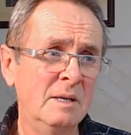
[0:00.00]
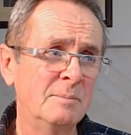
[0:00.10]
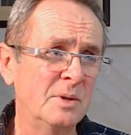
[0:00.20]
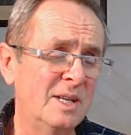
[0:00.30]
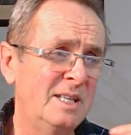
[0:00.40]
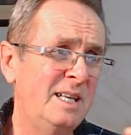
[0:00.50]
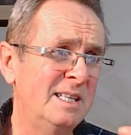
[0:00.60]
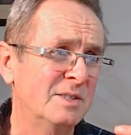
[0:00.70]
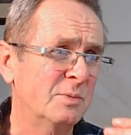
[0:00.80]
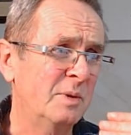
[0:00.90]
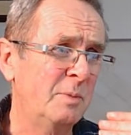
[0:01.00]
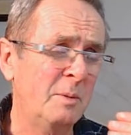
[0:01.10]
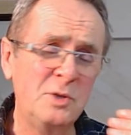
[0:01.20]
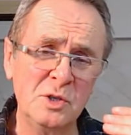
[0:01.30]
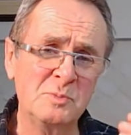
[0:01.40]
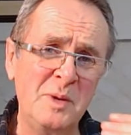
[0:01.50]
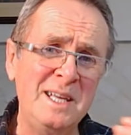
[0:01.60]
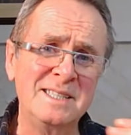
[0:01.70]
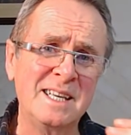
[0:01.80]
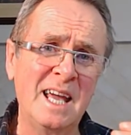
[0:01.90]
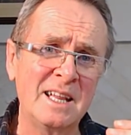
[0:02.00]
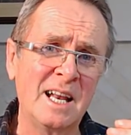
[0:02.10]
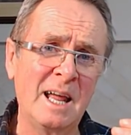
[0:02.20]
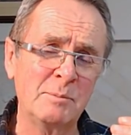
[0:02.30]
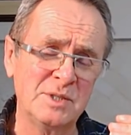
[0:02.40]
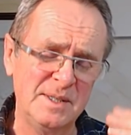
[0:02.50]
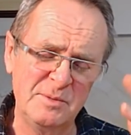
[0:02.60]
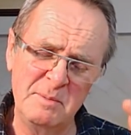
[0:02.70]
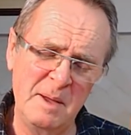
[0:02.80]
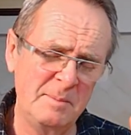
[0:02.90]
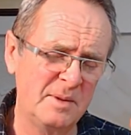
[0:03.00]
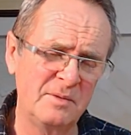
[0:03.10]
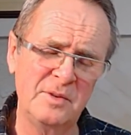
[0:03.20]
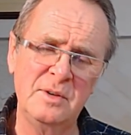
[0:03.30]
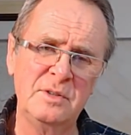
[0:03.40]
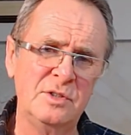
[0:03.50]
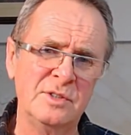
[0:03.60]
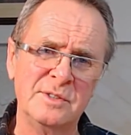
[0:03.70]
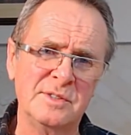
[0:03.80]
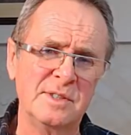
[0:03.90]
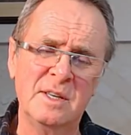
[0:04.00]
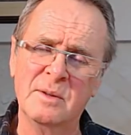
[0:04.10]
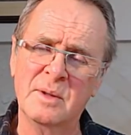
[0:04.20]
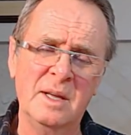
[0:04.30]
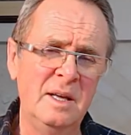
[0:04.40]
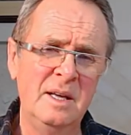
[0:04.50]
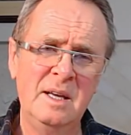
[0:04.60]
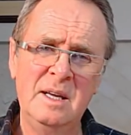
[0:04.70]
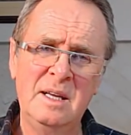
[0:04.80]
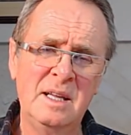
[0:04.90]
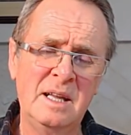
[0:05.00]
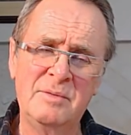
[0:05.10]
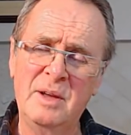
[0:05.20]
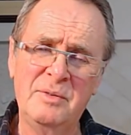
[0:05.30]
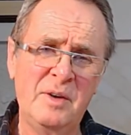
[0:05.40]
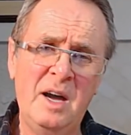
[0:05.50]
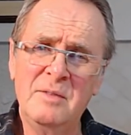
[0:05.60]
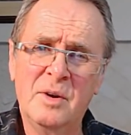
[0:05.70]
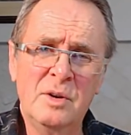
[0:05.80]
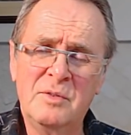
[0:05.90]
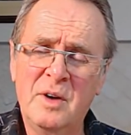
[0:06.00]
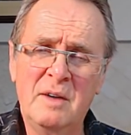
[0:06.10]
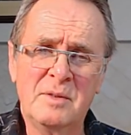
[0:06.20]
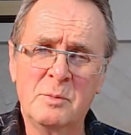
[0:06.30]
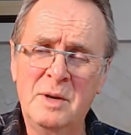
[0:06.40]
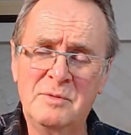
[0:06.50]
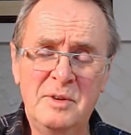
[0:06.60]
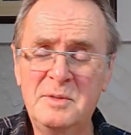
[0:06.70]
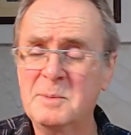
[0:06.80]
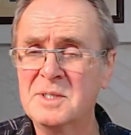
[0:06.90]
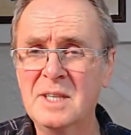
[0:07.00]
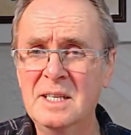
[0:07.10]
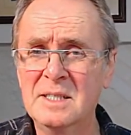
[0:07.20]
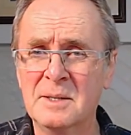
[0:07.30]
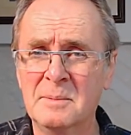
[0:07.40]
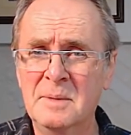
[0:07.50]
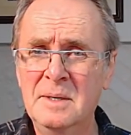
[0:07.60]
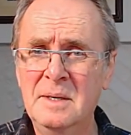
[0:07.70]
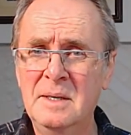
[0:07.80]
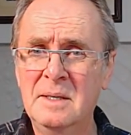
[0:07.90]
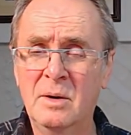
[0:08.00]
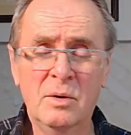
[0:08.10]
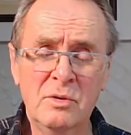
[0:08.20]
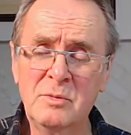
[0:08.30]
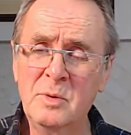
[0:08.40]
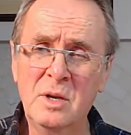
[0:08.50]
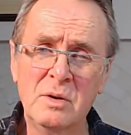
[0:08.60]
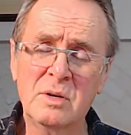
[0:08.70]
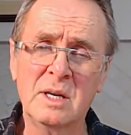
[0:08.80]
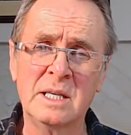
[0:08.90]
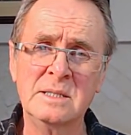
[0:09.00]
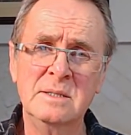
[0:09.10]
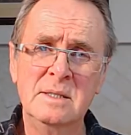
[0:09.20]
But it is of just being together, Lamslid. Remember the virgins, you know, five only five of them went, fifty percent of them. All of them were looking,